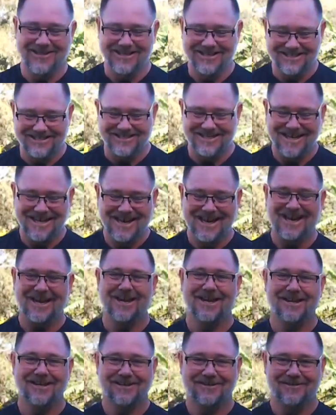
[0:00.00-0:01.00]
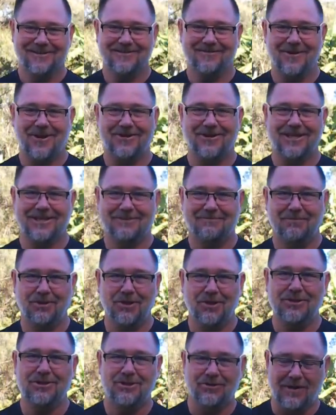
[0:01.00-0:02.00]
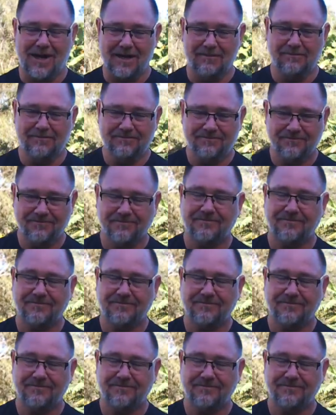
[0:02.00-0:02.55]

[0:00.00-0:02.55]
this blue drum.